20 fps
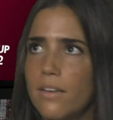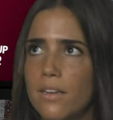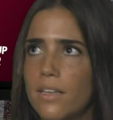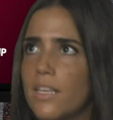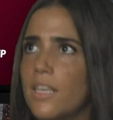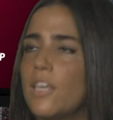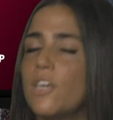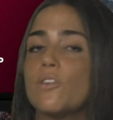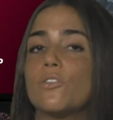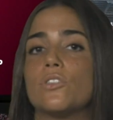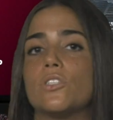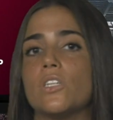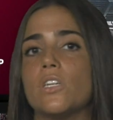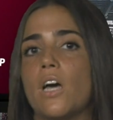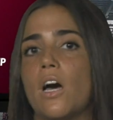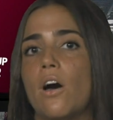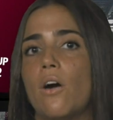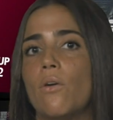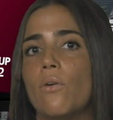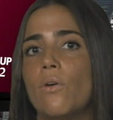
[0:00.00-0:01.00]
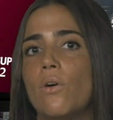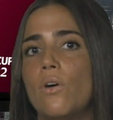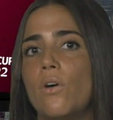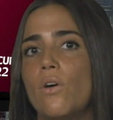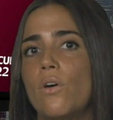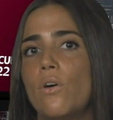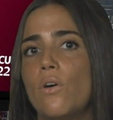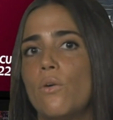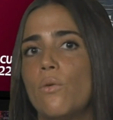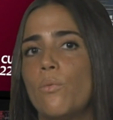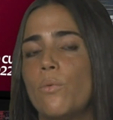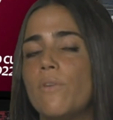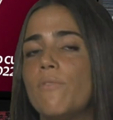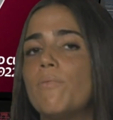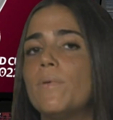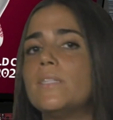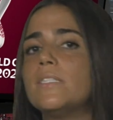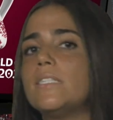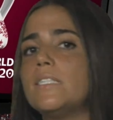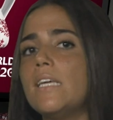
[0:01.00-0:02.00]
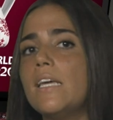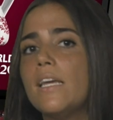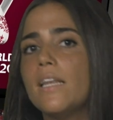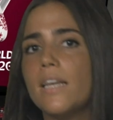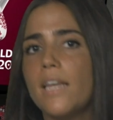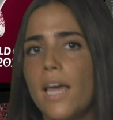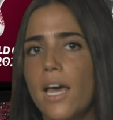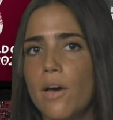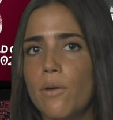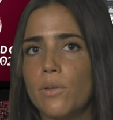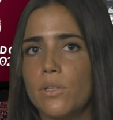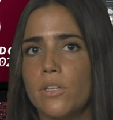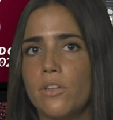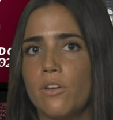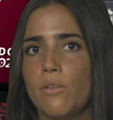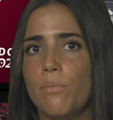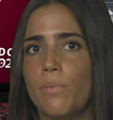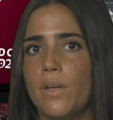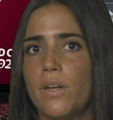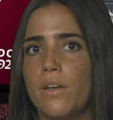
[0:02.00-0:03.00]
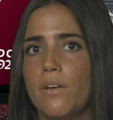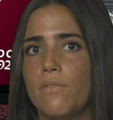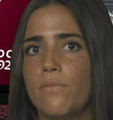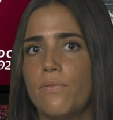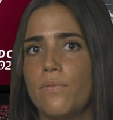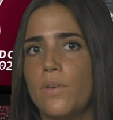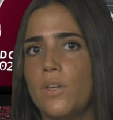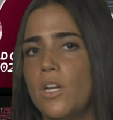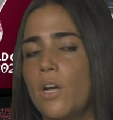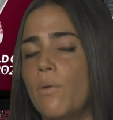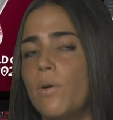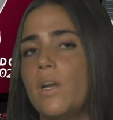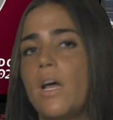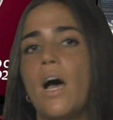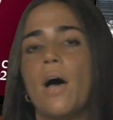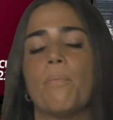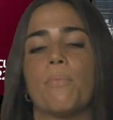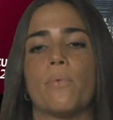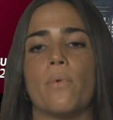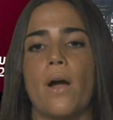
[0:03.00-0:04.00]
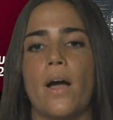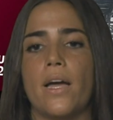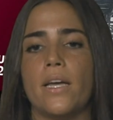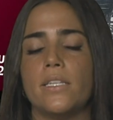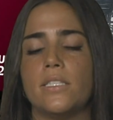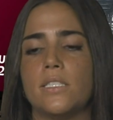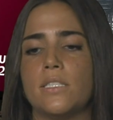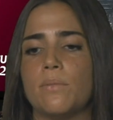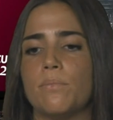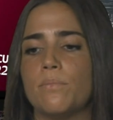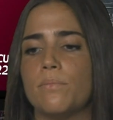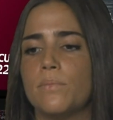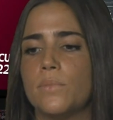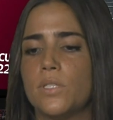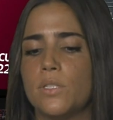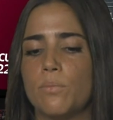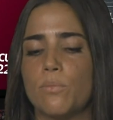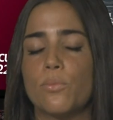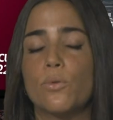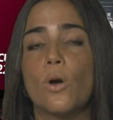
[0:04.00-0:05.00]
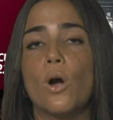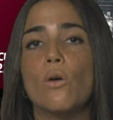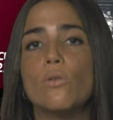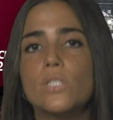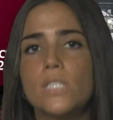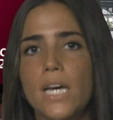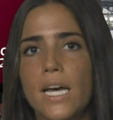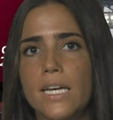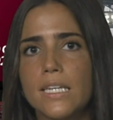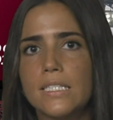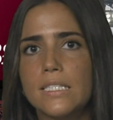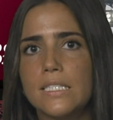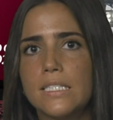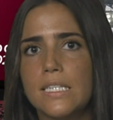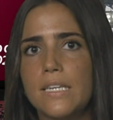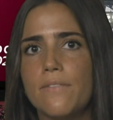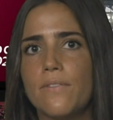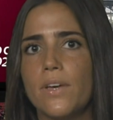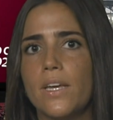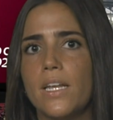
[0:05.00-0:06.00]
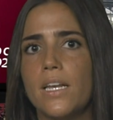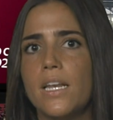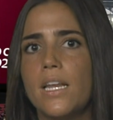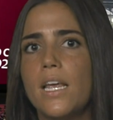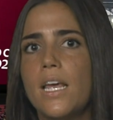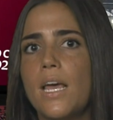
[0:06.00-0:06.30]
years ago. We've been seeing now a little bit of, an uprise, some protests even,